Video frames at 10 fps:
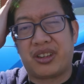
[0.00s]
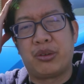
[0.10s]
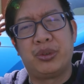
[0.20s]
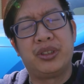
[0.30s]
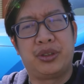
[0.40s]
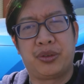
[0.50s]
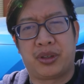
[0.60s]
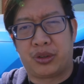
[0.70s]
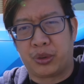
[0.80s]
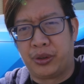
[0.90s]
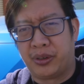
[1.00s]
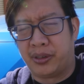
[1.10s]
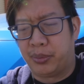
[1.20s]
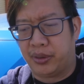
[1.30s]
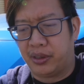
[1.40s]
I really do think Toyota
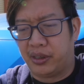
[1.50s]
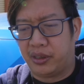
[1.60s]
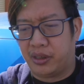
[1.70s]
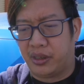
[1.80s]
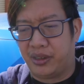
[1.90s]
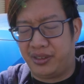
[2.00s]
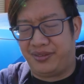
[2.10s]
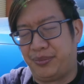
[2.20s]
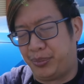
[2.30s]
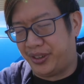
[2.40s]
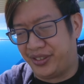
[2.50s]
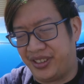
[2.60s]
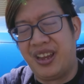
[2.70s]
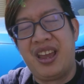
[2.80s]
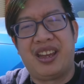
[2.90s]
and BRZ